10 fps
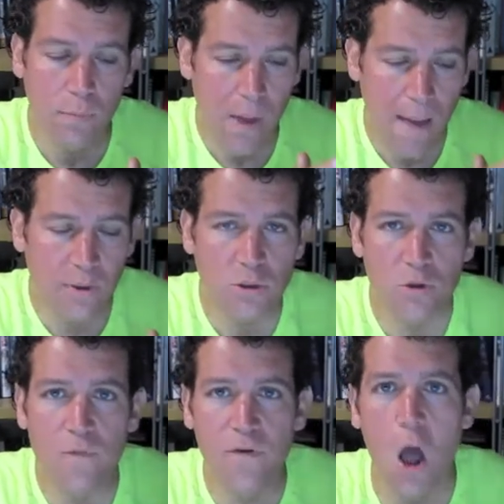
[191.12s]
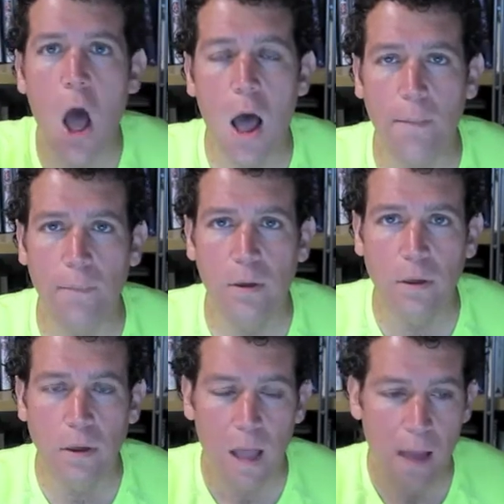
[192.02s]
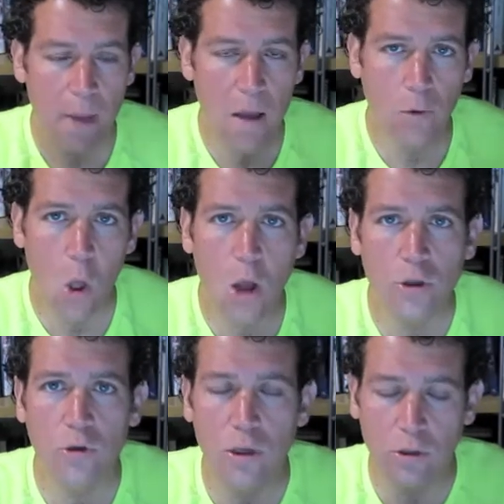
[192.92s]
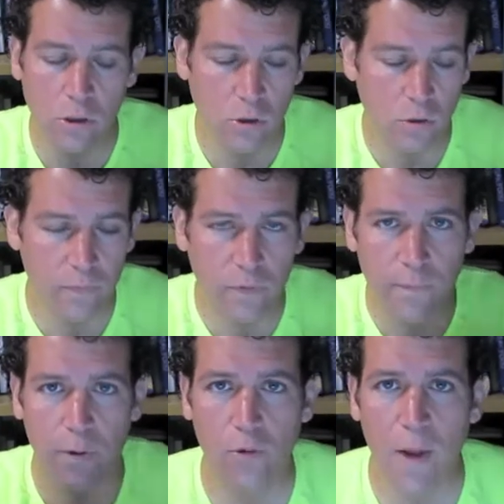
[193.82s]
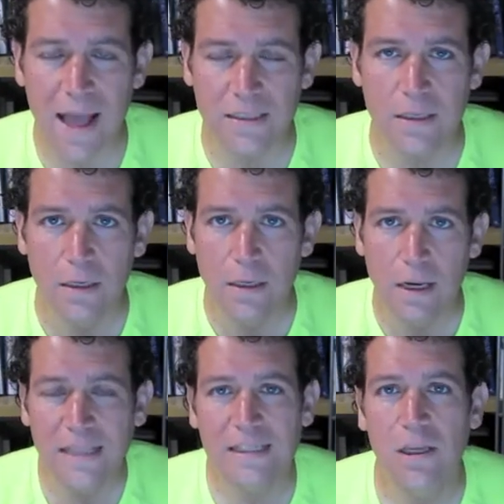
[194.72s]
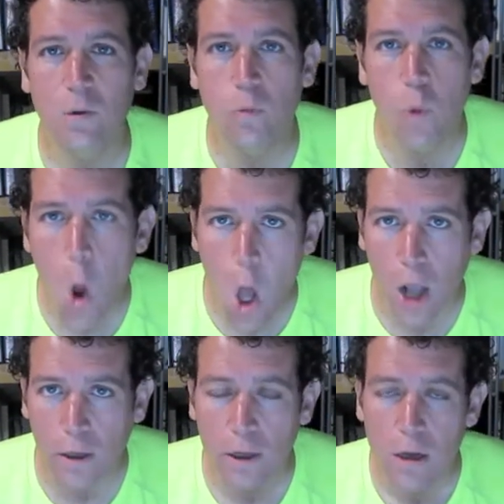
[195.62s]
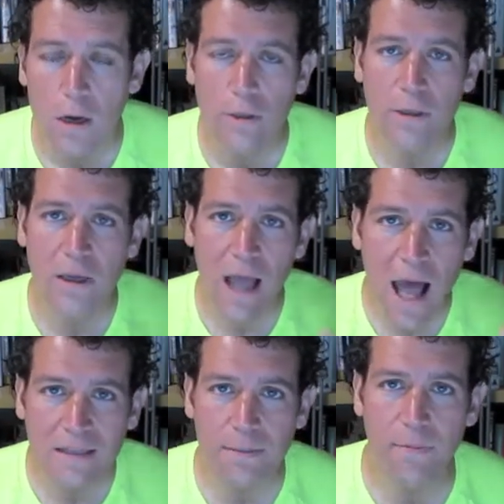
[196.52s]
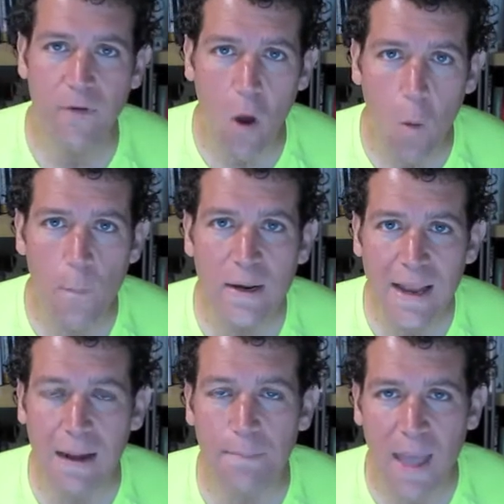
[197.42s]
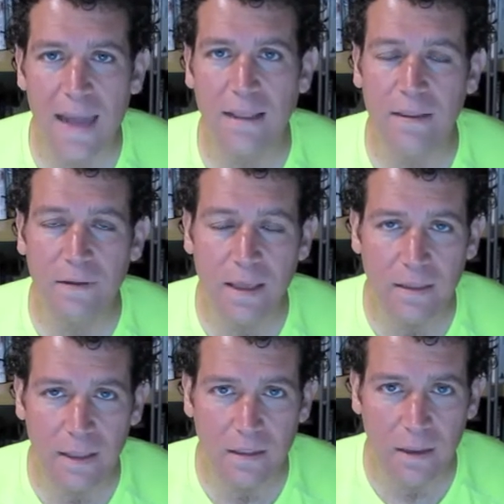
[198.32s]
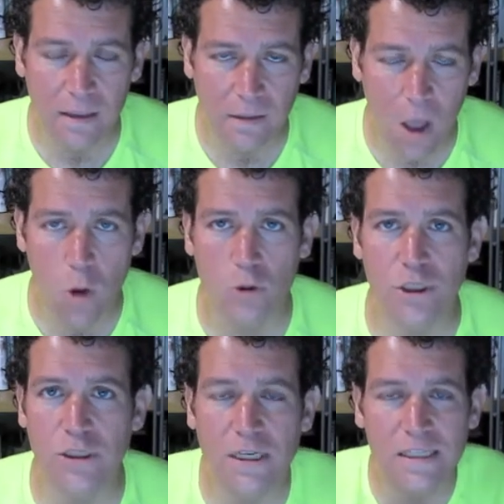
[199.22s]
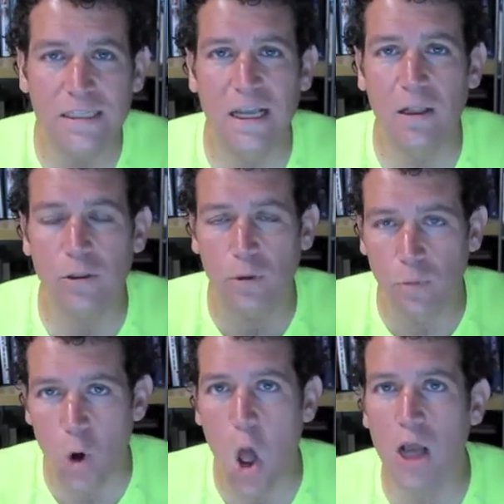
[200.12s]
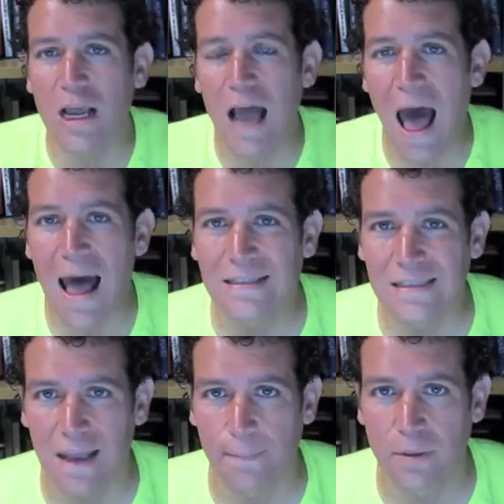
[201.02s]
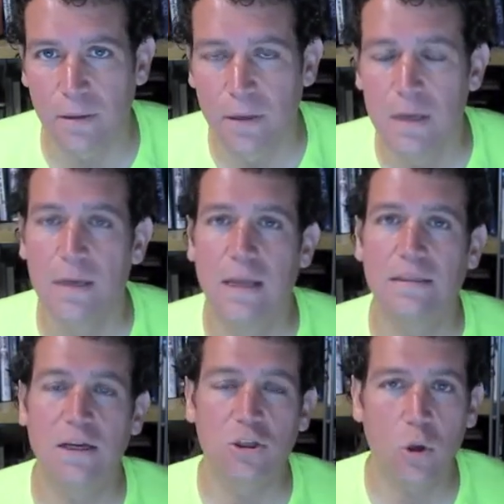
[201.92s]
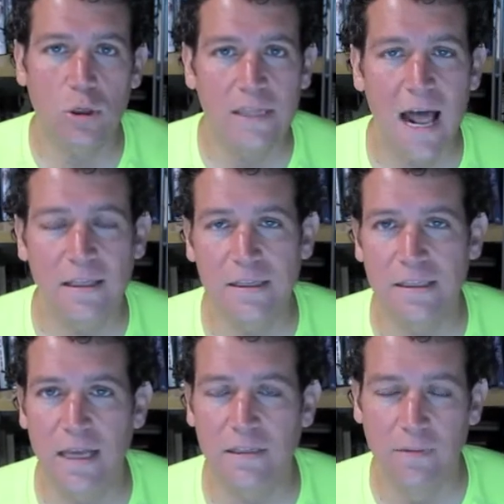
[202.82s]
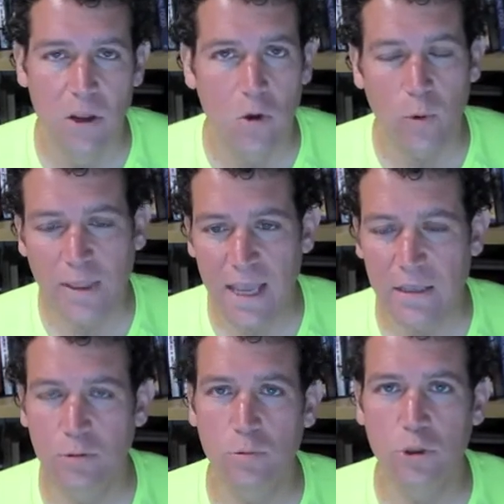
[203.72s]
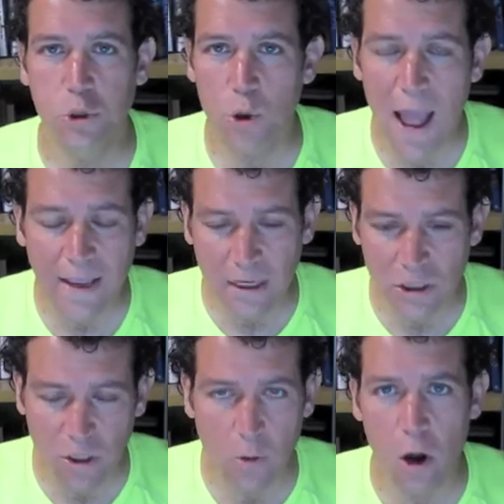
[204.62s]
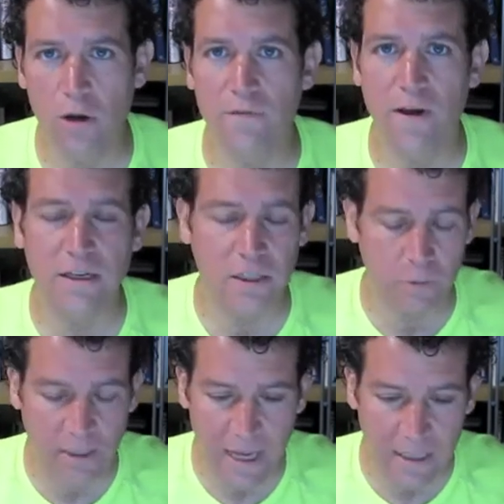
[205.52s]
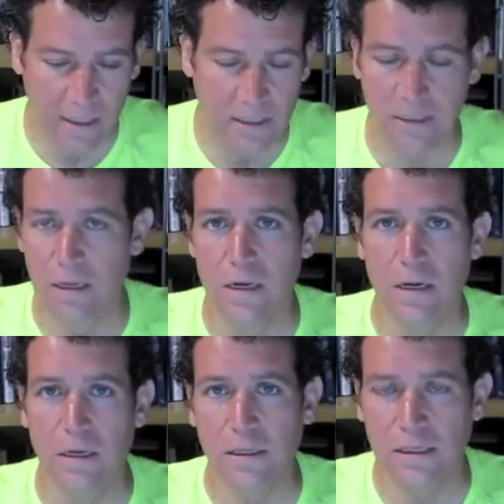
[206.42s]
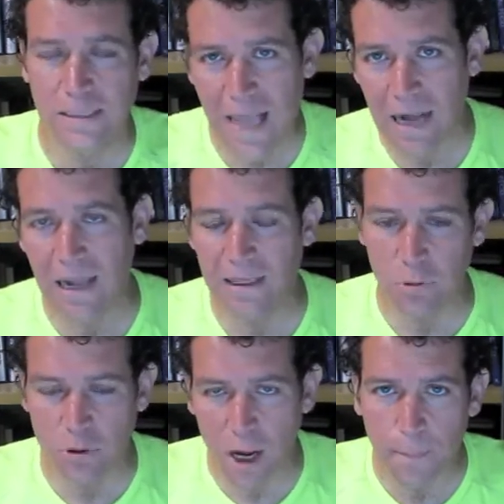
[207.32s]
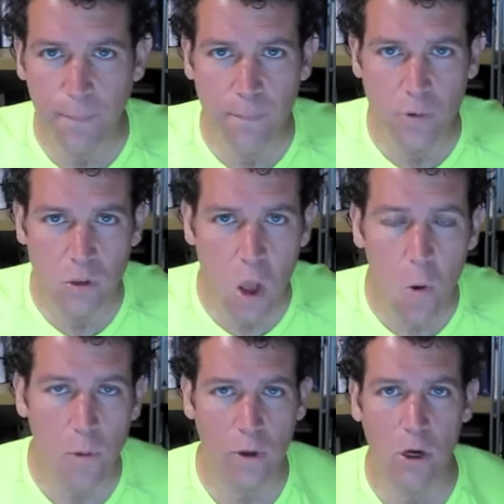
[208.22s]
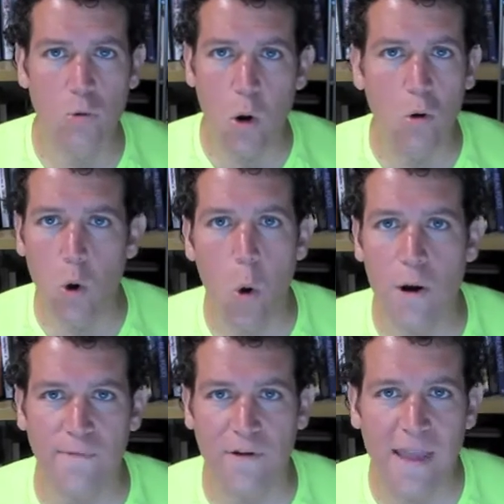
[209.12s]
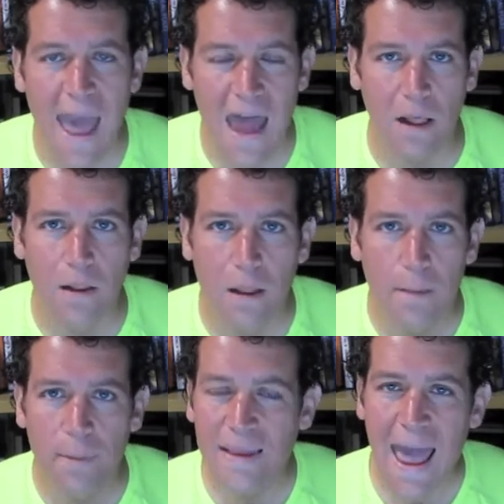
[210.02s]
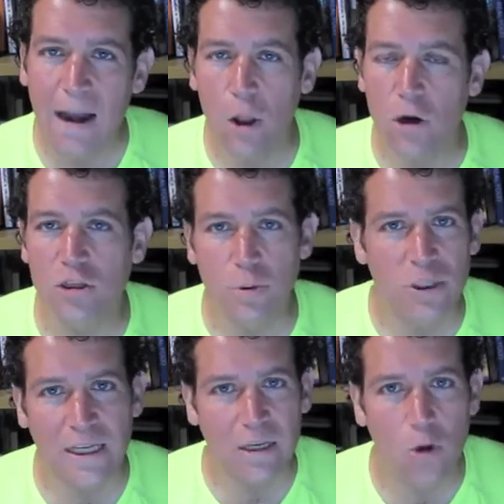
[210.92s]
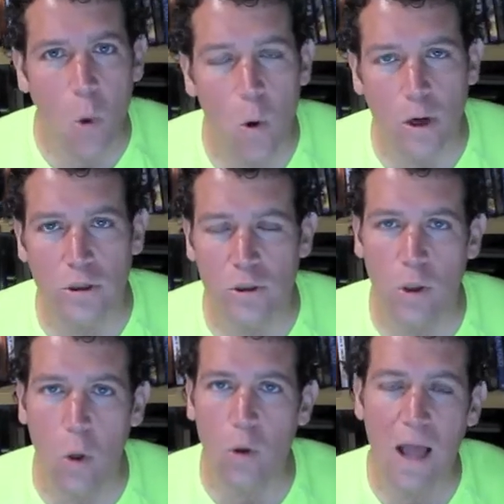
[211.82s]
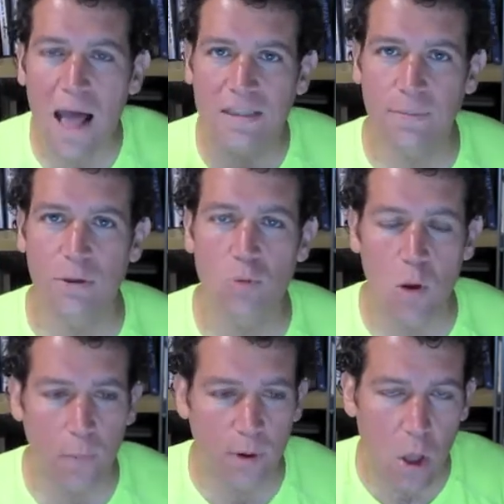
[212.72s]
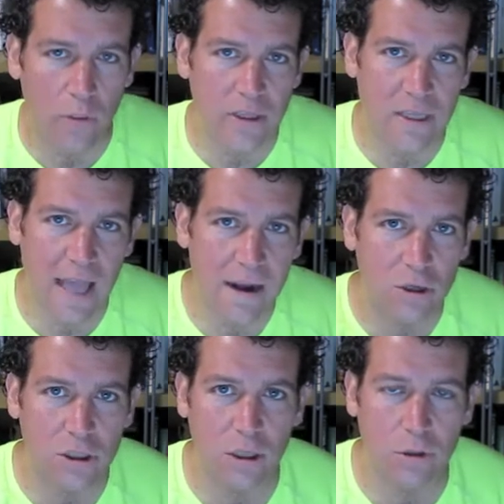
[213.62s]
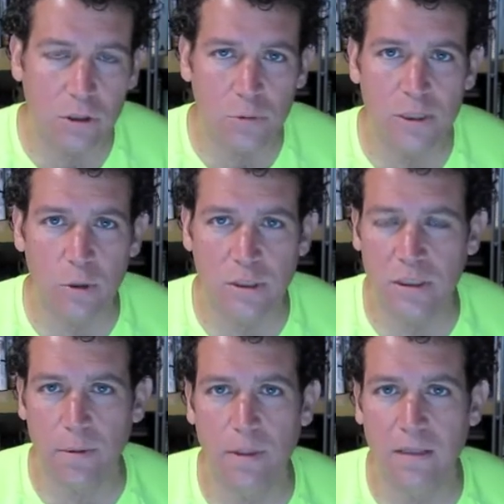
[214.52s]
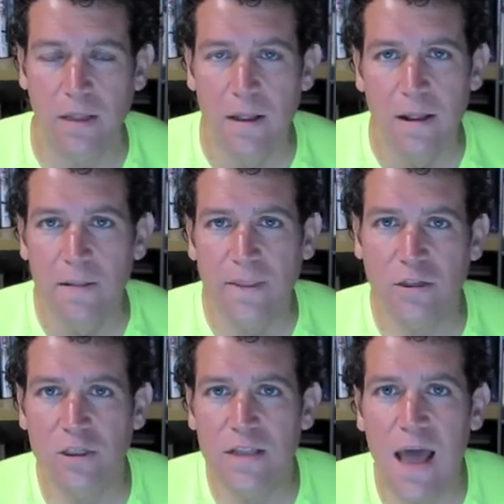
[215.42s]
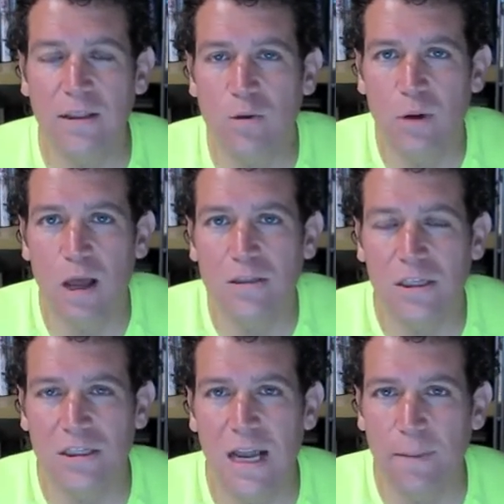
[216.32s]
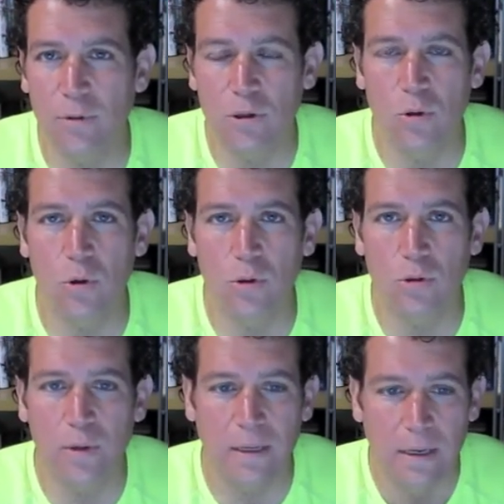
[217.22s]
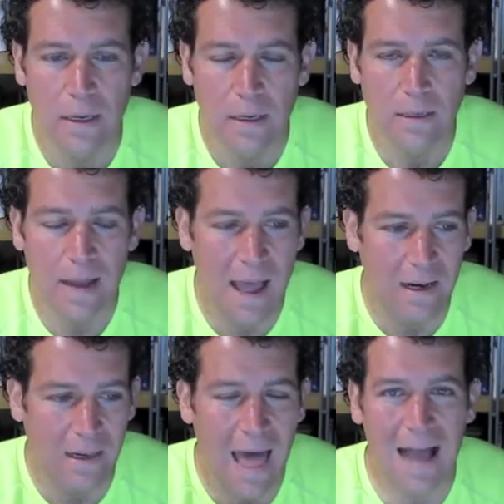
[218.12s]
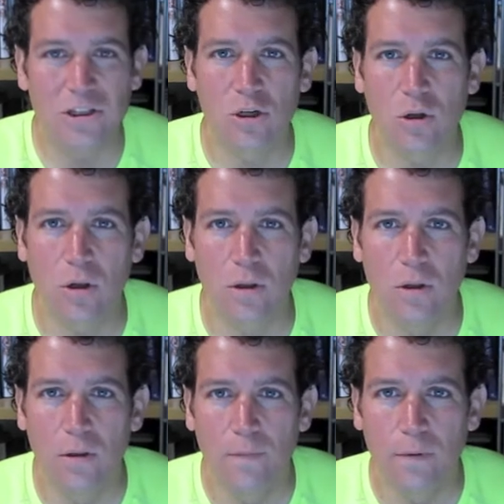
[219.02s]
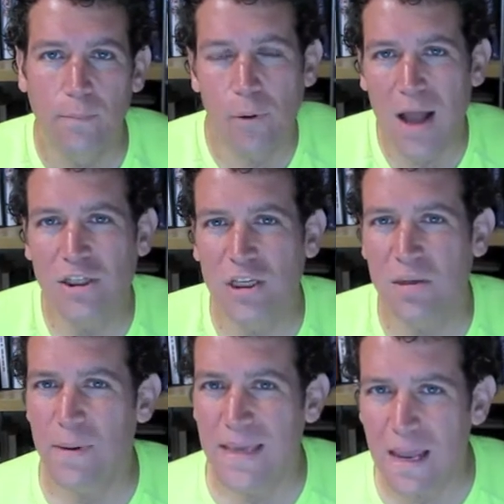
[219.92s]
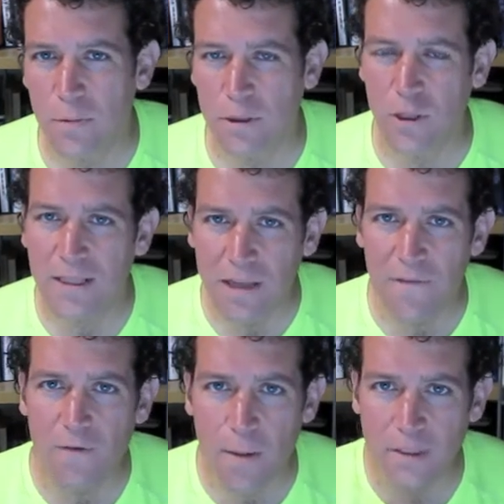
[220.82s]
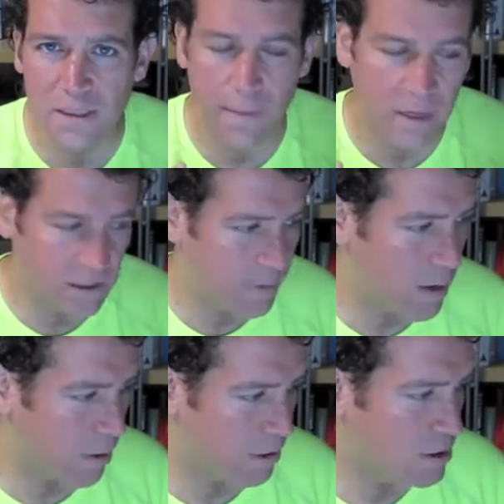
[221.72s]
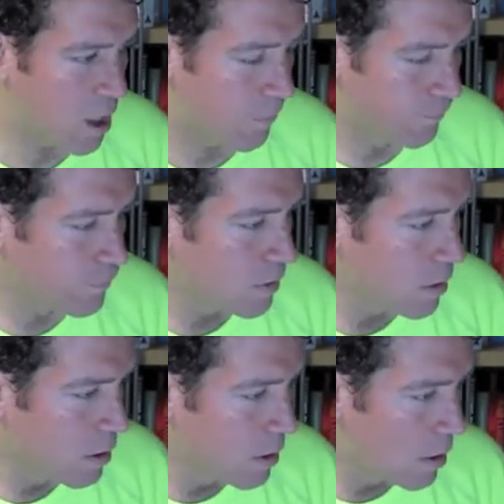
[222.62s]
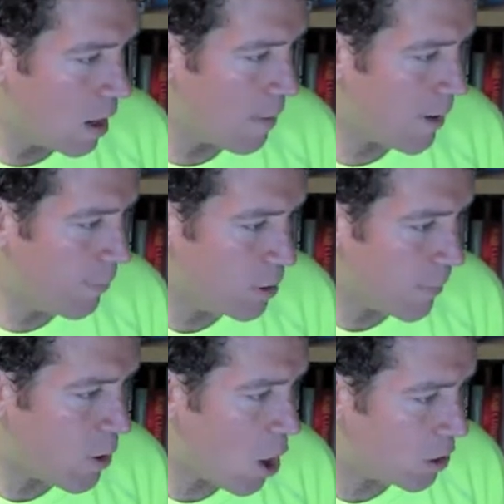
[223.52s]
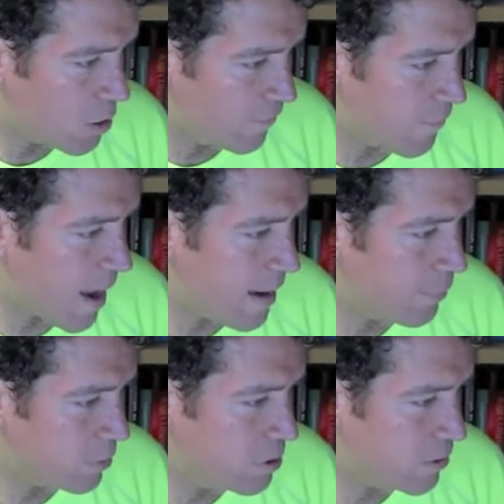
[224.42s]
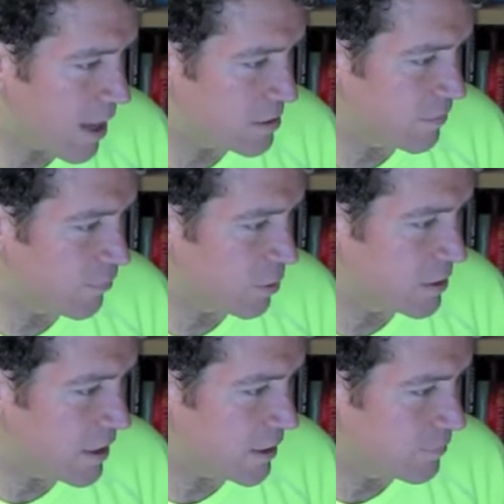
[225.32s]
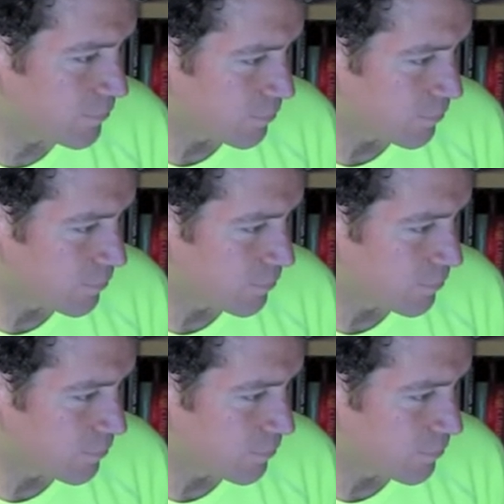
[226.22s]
how much you've come, how, how long you can you, you've progressed, it's still wrong the concept of open net pen in the, in, in, in the oceans is still the wrong concept. It's like Joel Salatin says, we take tracking sonar devices, we take these these satellites, and we try to know where we're going to grow corn for cattle, but cattle aren't supposed to eat corn. So the whole concept is wrong. We're putting all these energy, these resources in something that's that's just not into an unsustainable to, or to a not logical project to begin with. So that's how farm and salmon is to begin with. So um, I pulled up an article from April 2014